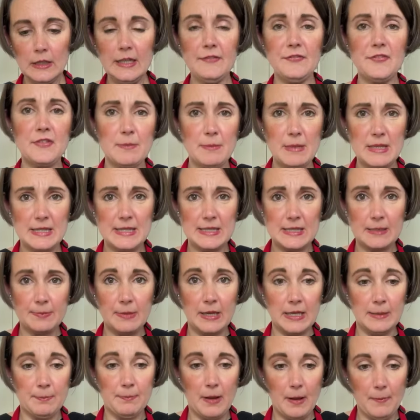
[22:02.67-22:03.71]
the
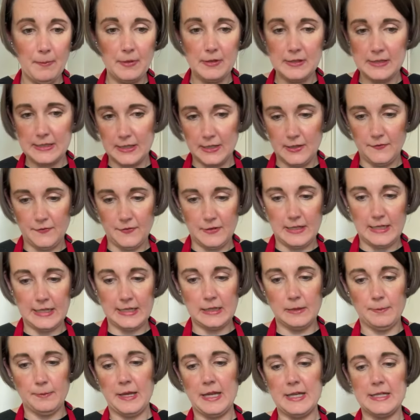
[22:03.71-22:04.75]
mincemeat bubbles over a
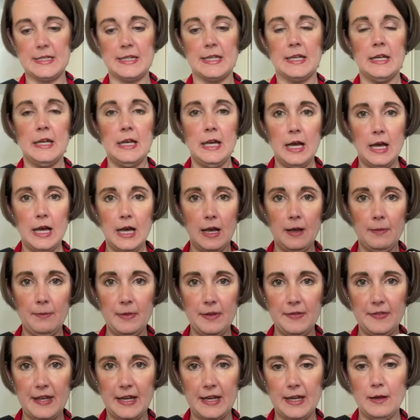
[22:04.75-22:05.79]
little bit.
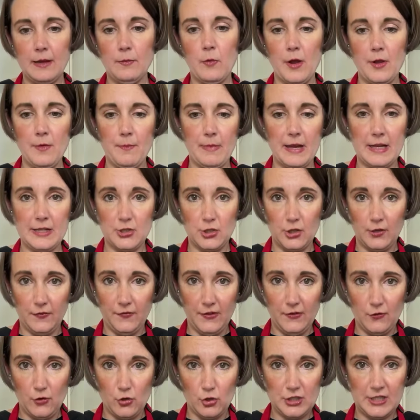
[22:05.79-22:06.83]
Then it won't matter if
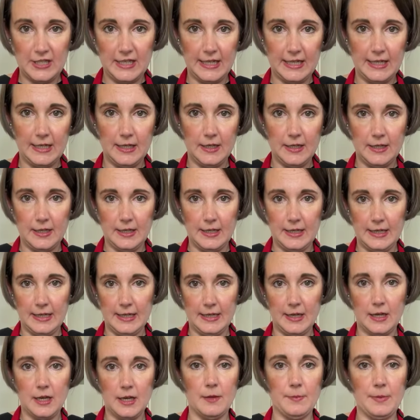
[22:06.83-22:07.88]
you've got it in
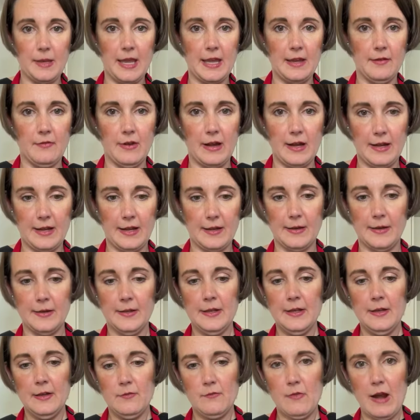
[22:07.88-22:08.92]
a cupcake
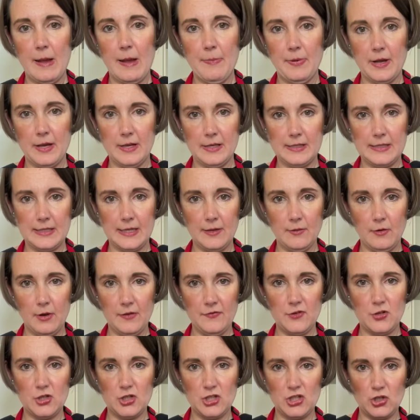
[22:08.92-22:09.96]
wrapper. So
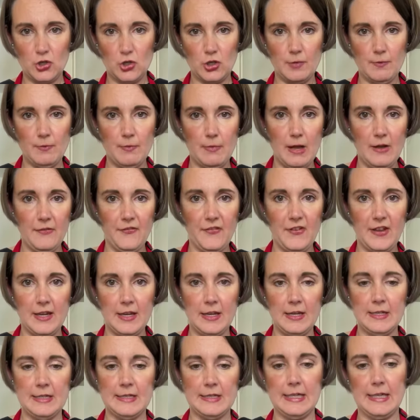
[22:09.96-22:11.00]
I've just got a
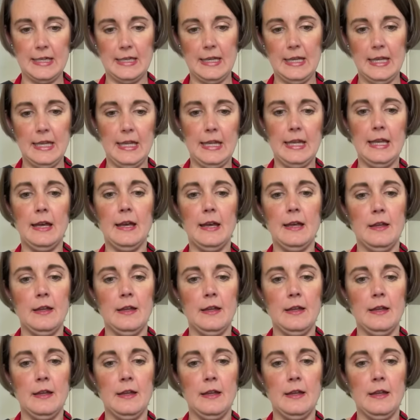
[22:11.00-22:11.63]
muffin tin here,